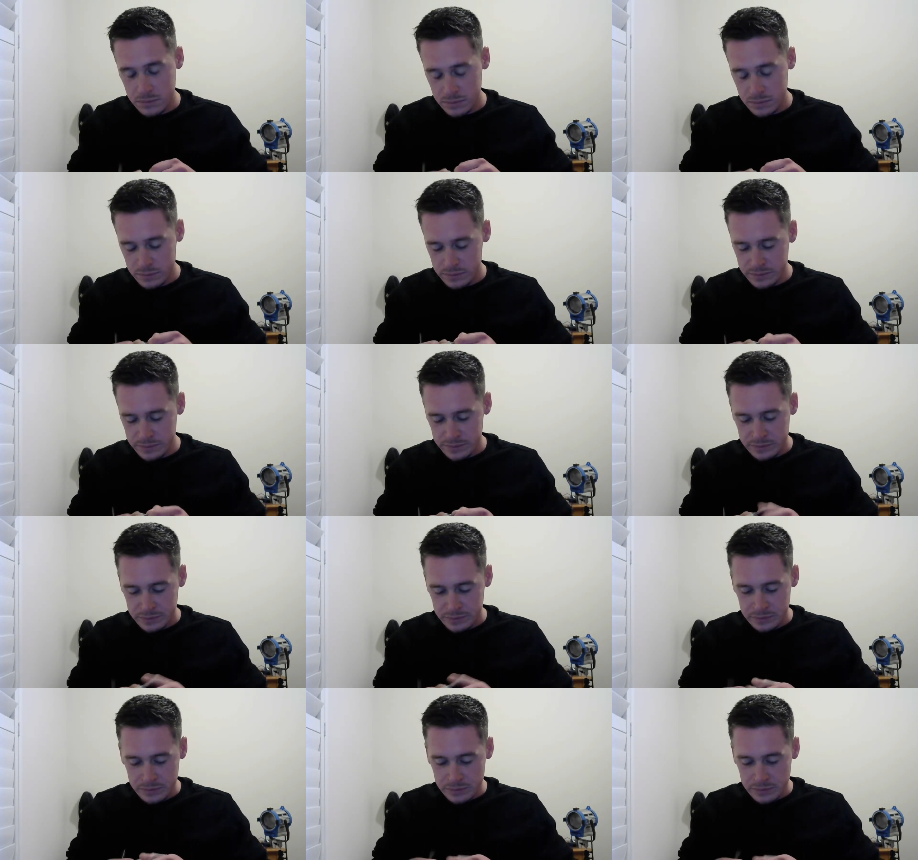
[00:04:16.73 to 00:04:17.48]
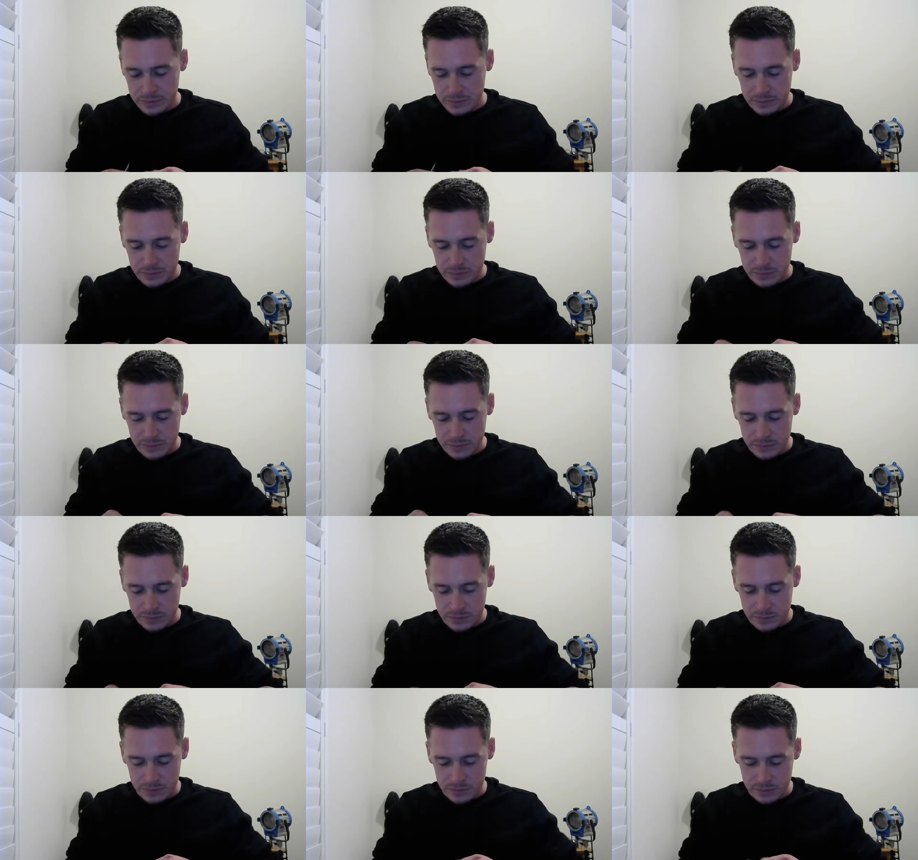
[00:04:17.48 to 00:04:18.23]

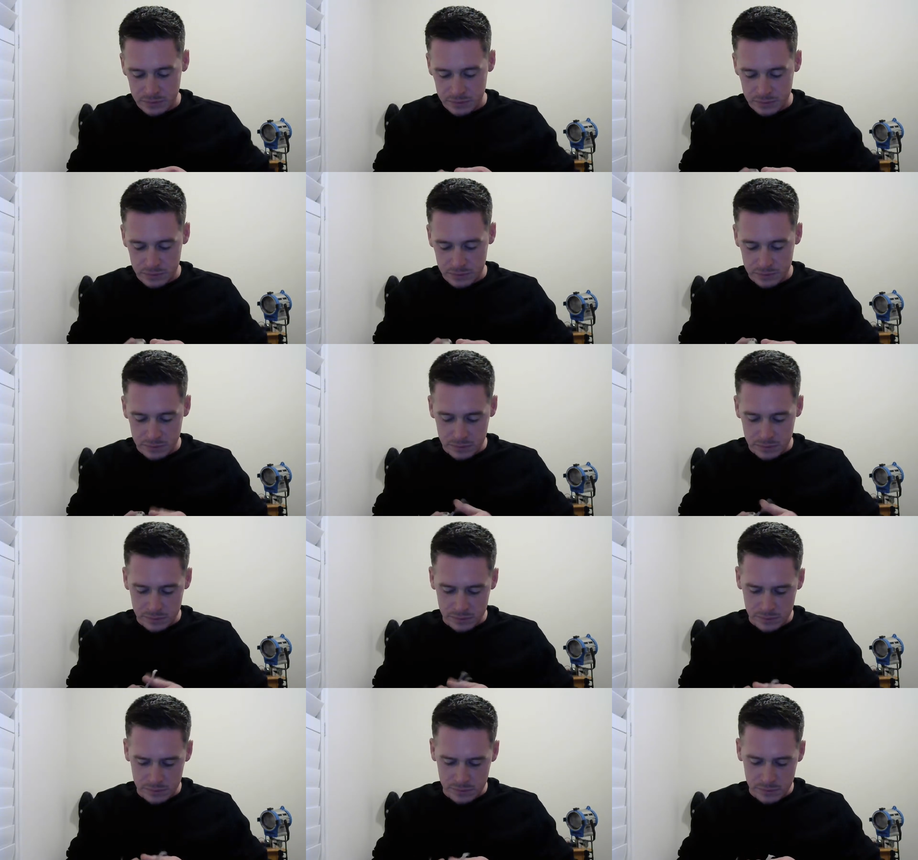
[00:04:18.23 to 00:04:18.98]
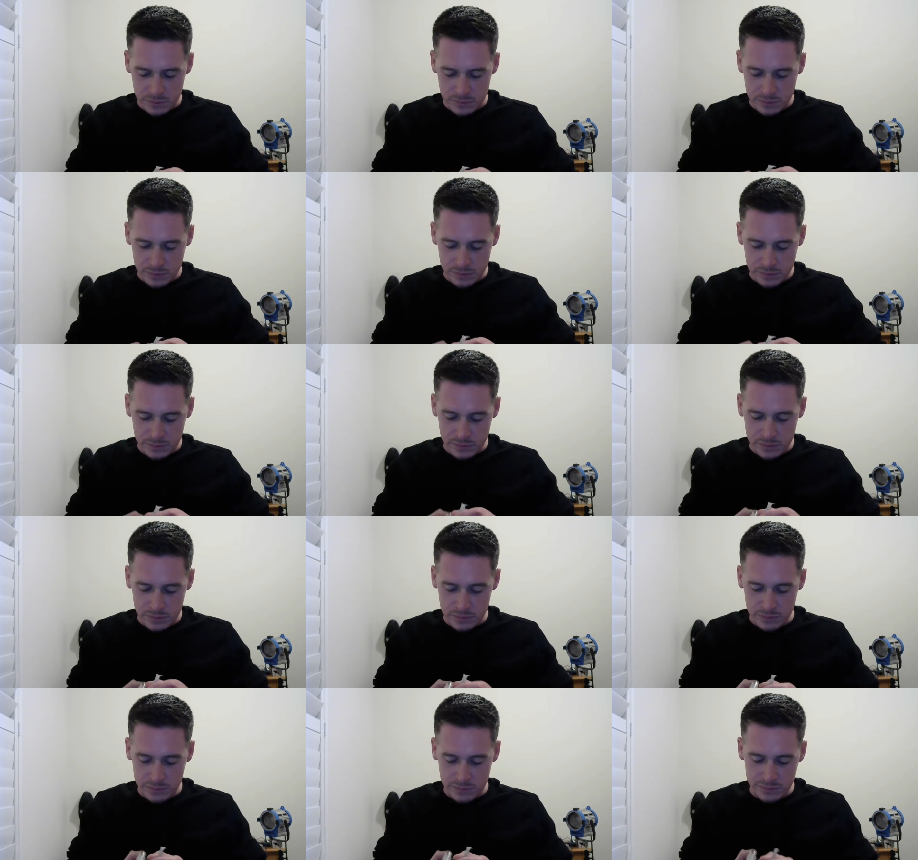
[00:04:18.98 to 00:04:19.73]

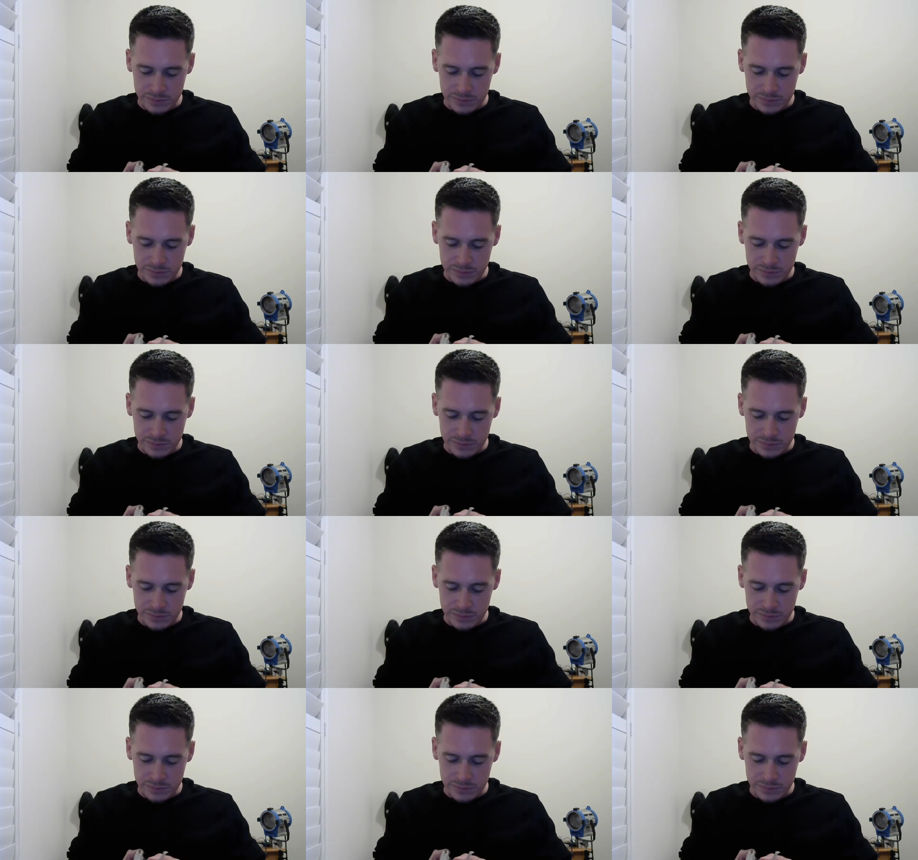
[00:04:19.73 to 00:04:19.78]
(silence)